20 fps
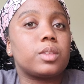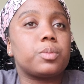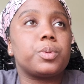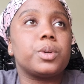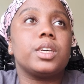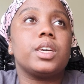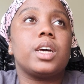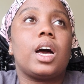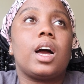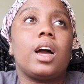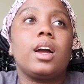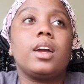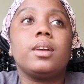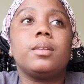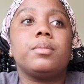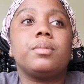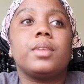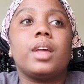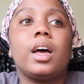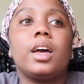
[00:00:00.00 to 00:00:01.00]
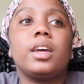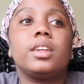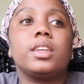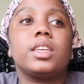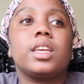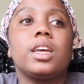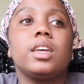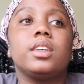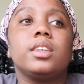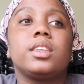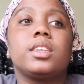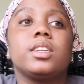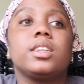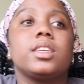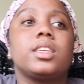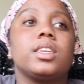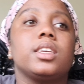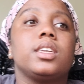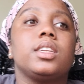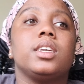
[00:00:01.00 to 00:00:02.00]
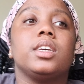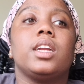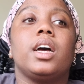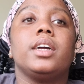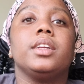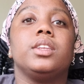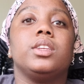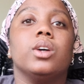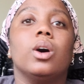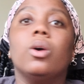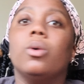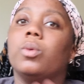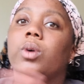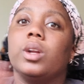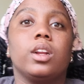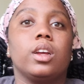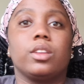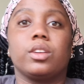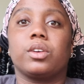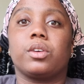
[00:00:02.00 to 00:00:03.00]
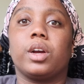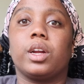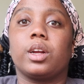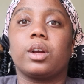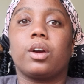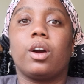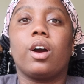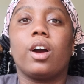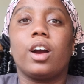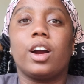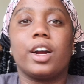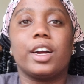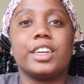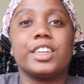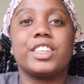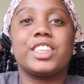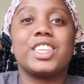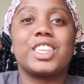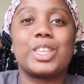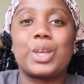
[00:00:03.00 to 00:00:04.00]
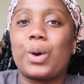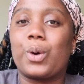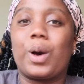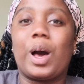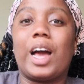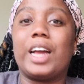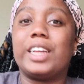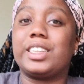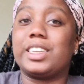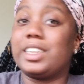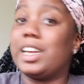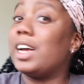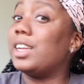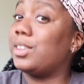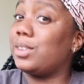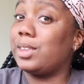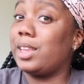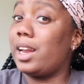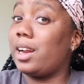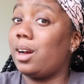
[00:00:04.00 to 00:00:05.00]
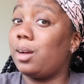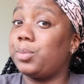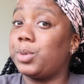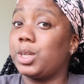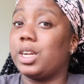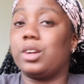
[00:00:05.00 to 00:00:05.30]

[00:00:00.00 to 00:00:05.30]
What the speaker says: but I am not an Italian citizen, and I don't want another credit card, so I did not do that option.